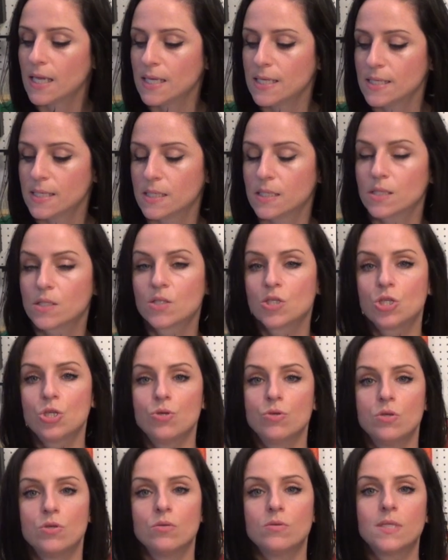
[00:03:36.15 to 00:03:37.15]
is to
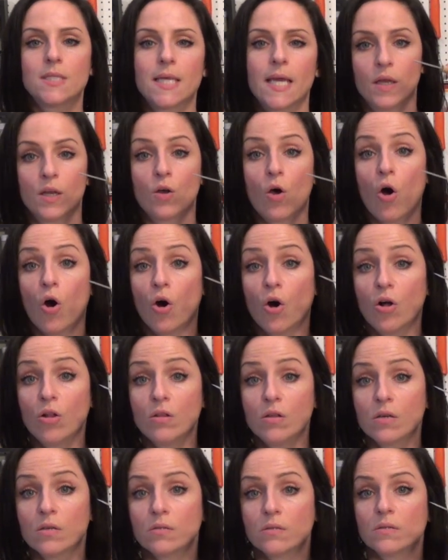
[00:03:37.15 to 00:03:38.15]
use an
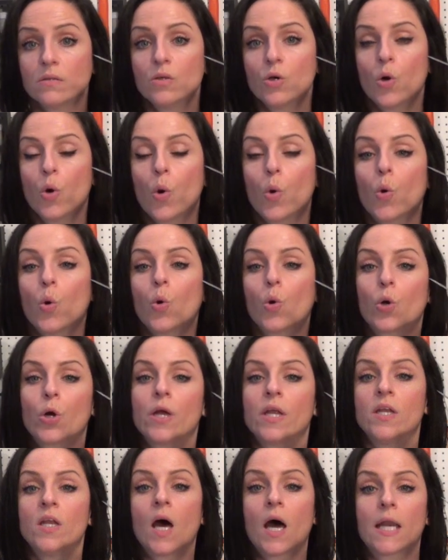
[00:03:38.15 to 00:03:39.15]
awl or
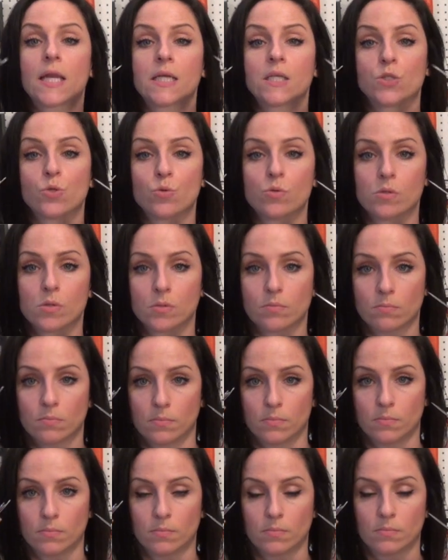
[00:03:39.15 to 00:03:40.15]
a knotting tool.
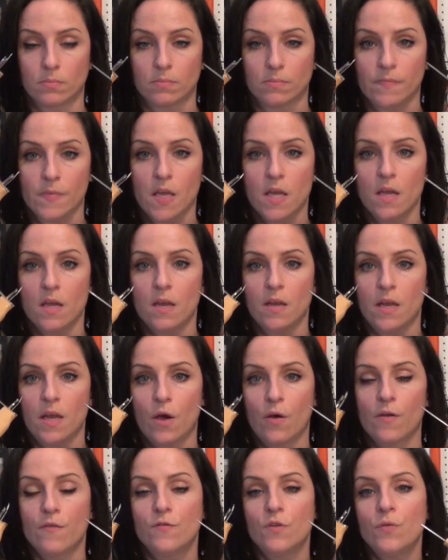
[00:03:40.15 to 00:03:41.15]

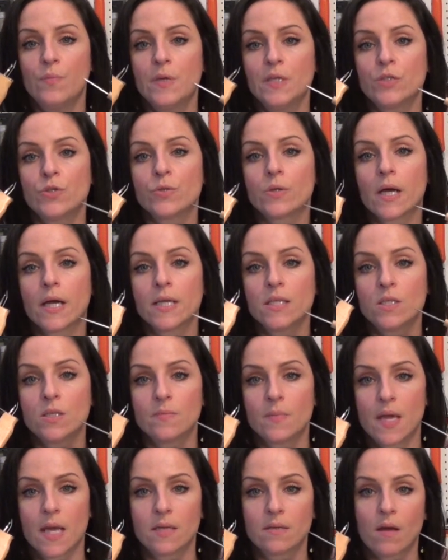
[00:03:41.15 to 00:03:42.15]
Now if you've been trying
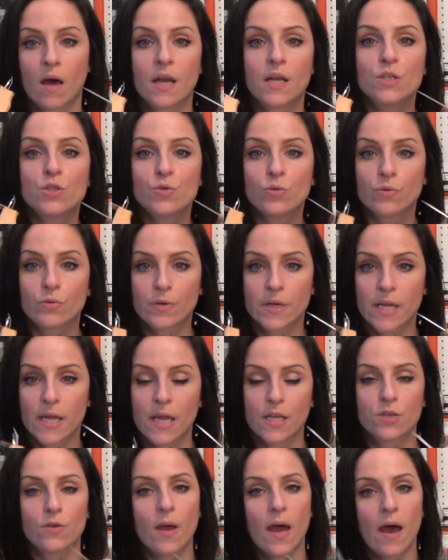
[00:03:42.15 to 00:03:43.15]
to make knotted jewelry
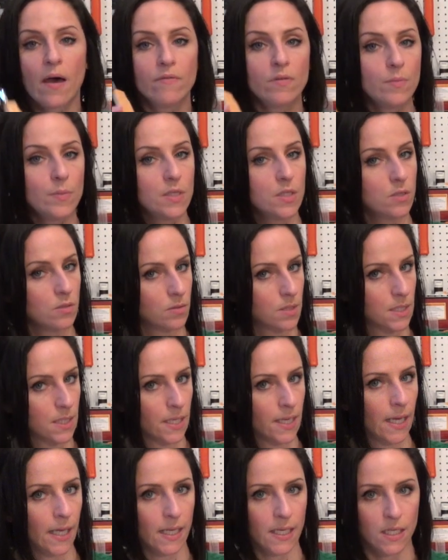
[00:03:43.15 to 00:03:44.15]
and you haven't been
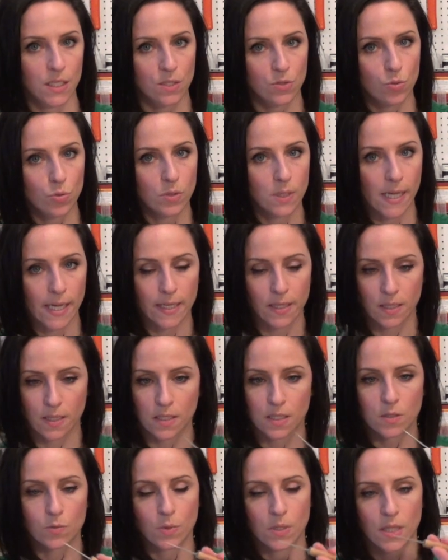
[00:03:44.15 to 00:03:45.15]
using any tool like
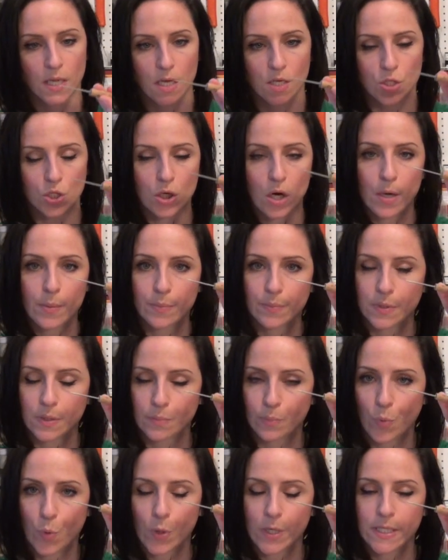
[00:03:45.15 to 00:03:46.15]
this with a sharp
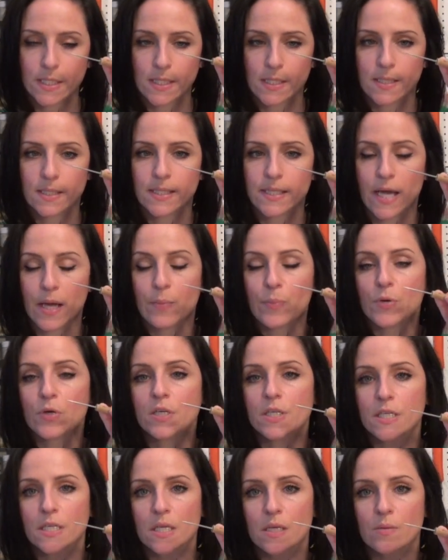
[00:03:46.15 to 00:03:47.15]
pointed
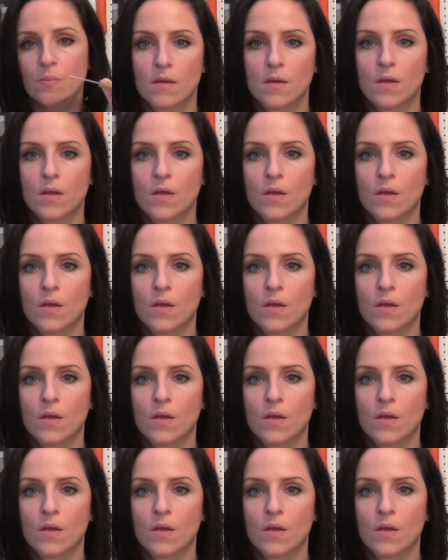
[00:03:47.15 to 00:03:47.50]
tapered tip,